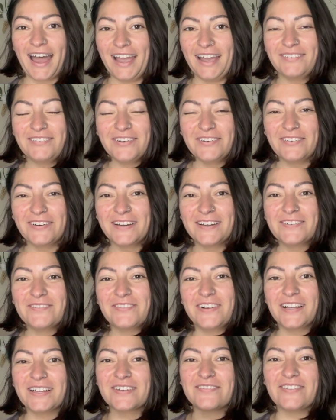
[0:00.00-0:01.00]
Hi everyone,
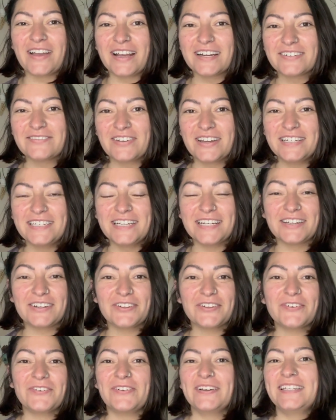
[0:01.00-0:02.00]
welcome back to my
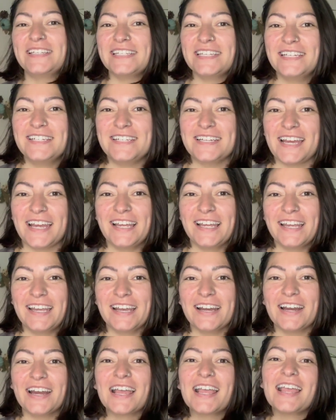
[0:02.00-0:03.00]
channel. QUINSEAJ
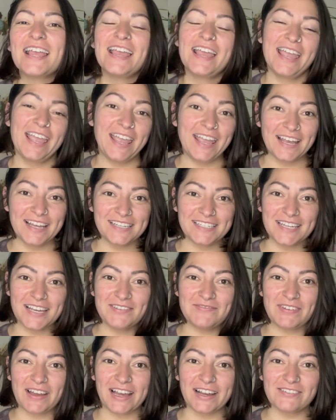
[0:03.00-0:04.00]
here, and
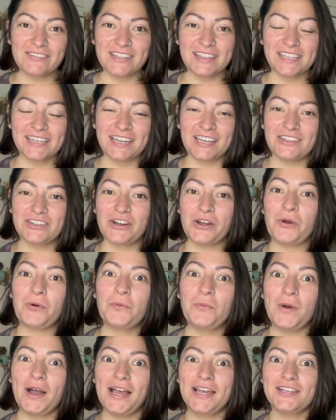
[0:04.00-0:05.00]
I'm back with another
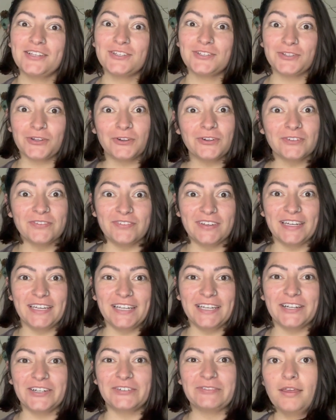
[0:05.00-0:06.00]
What Sold
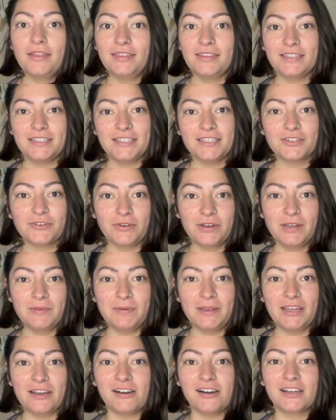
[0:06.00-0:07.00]
video. This is going to
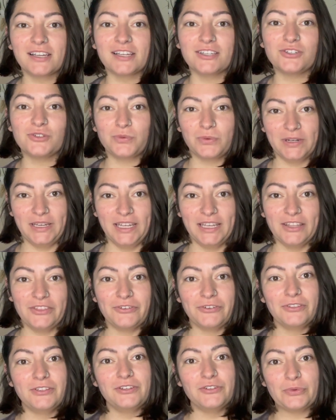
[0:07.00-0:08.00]
be August 20th
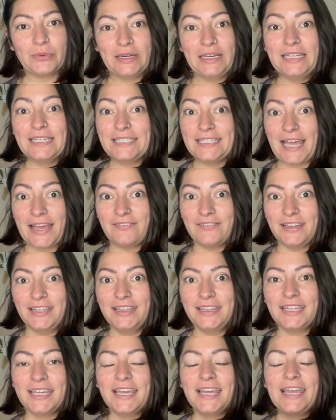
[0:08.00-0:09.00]
through the
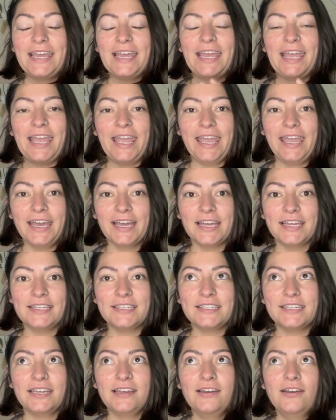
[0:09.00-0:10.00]
27th,
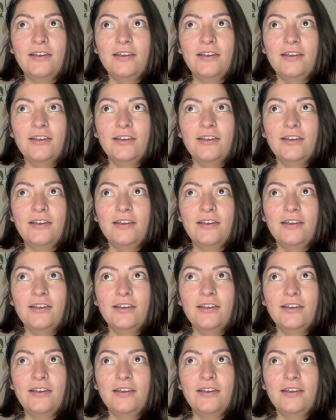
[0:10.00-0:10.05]
and